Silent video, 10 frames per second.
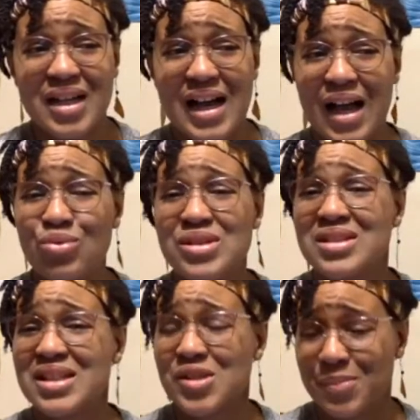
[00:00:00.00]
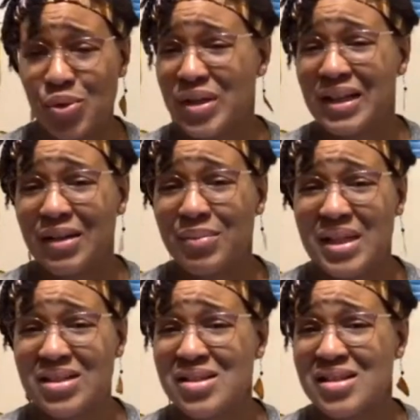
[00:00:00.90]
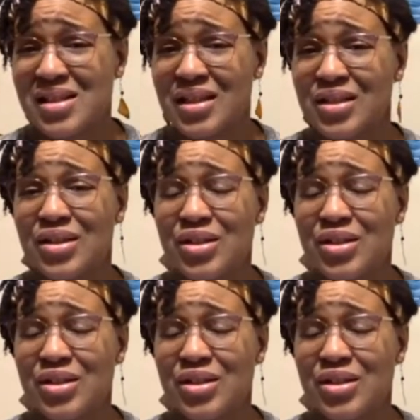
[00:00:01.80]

I was disappointed because like